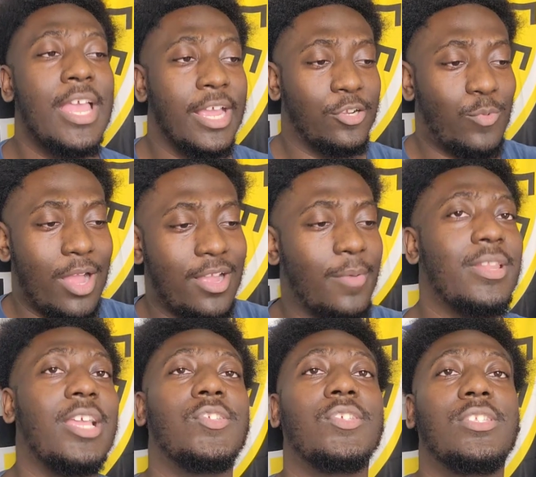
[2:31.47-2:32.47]
in the right
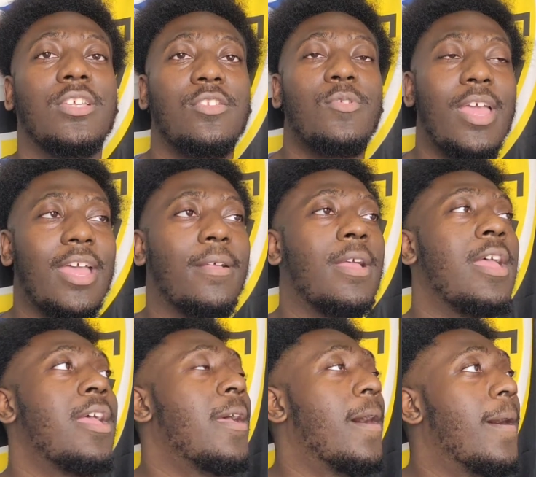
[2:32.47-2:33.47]
combinations to do that.
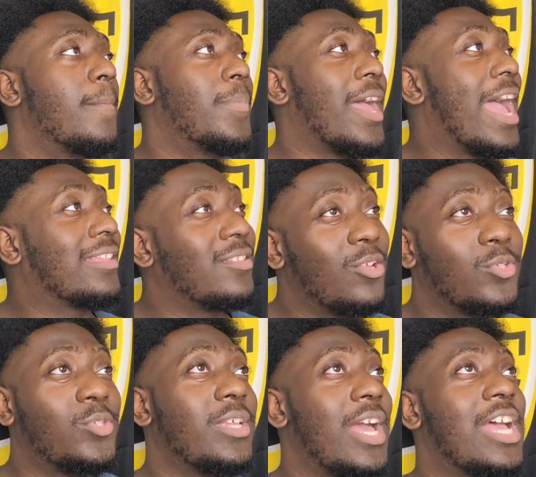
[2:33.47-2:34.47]
But after
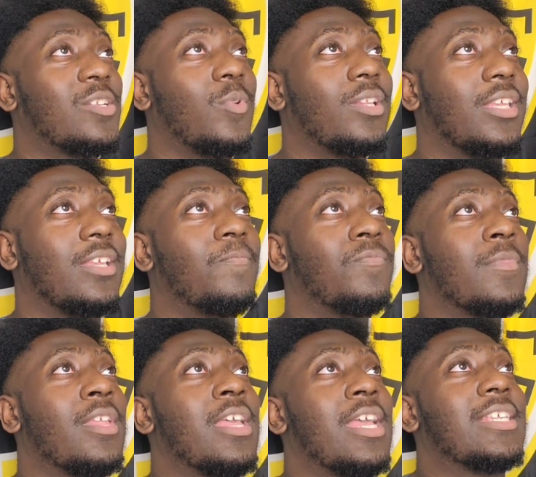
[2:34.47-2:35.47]
those two guys, really,
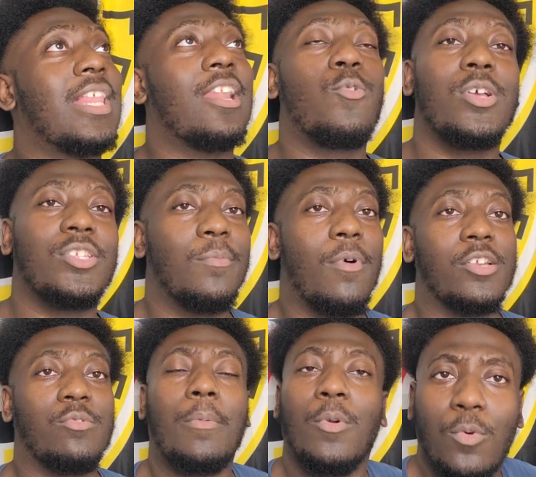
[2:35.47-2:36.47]
there's a lot of question
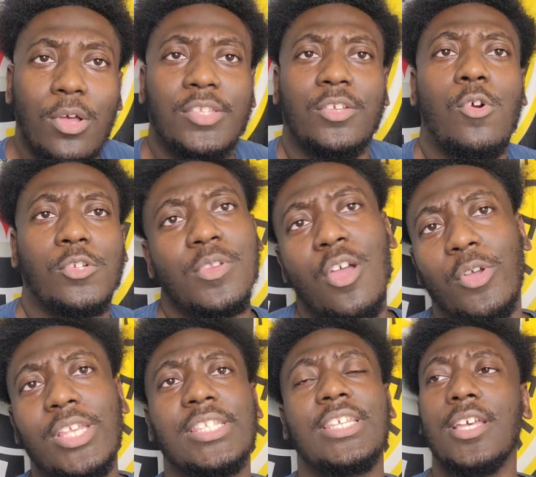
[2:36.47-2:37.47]
marks. Robert Woods, of course, we know
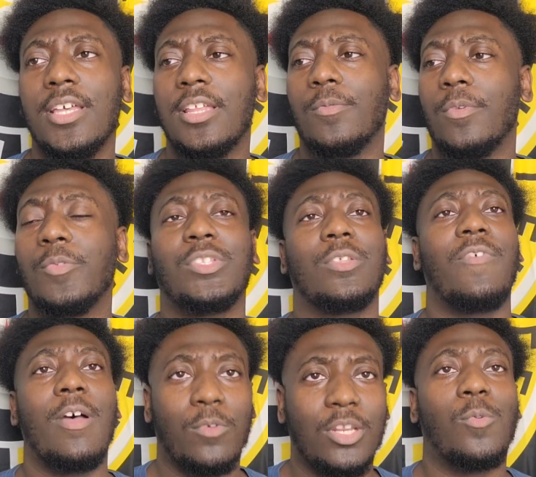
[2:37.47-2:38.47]
he's good when he was
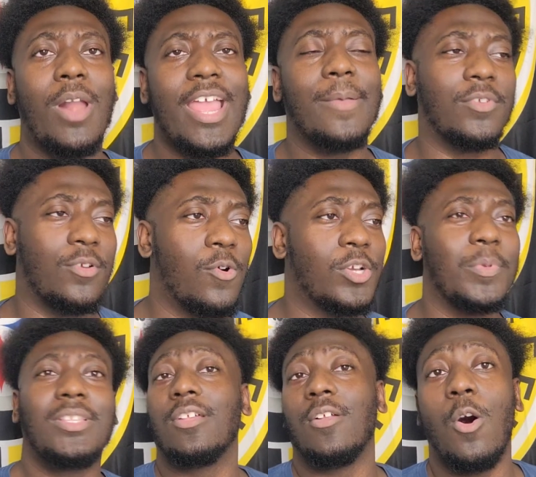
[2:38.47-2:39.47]
with the Rams, of course. But
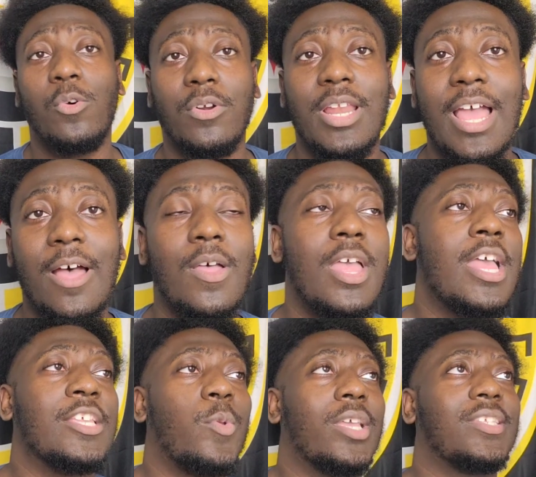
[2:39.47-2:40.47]
he's a little older now,
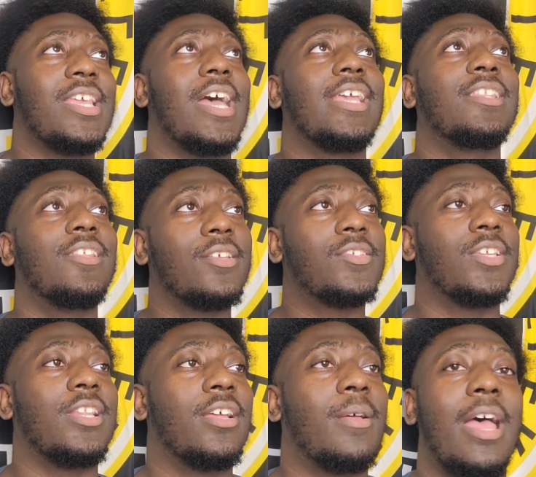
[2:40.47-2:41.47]
so we have to see how he looks
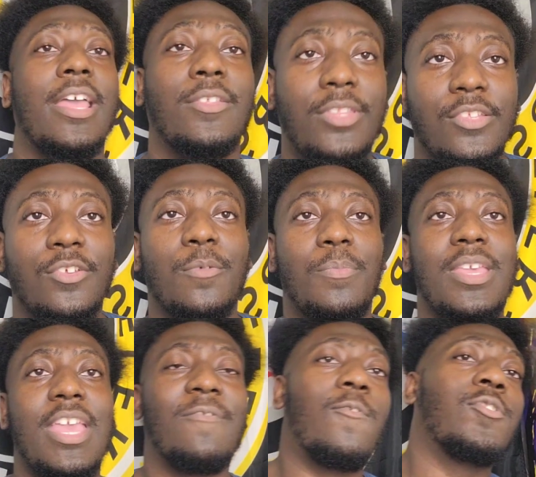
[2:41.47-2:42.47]
and how healthy he's going to be.
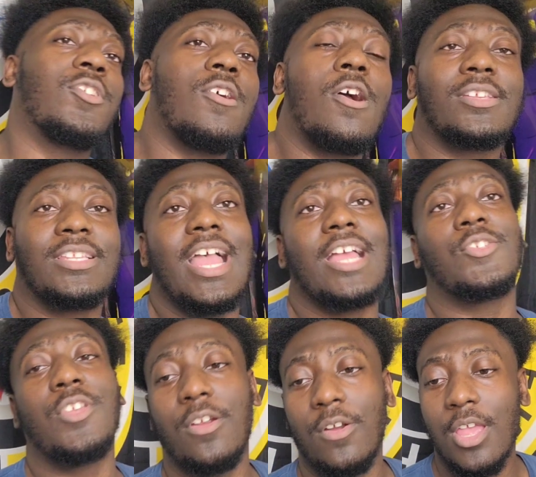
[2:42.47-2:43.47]
He had 400 yards last
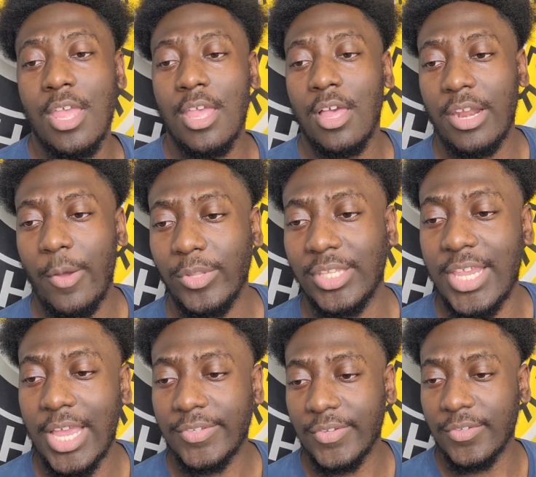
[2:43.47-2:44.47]
year. That with the
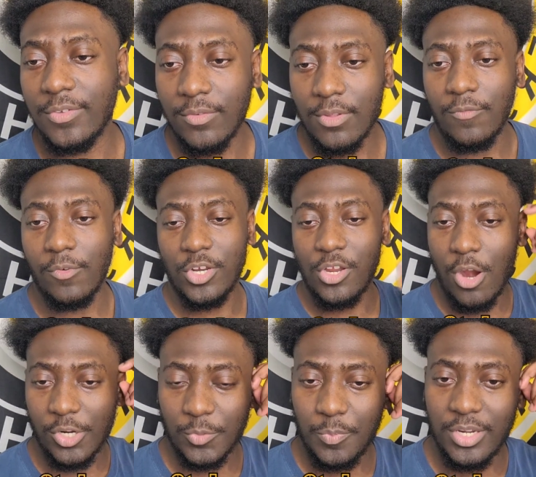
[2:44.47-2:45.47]
Texans, 400
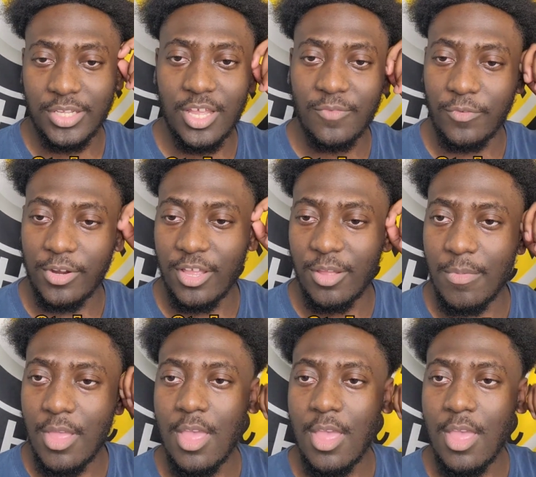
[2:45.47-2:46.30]
yards is pretty good for him.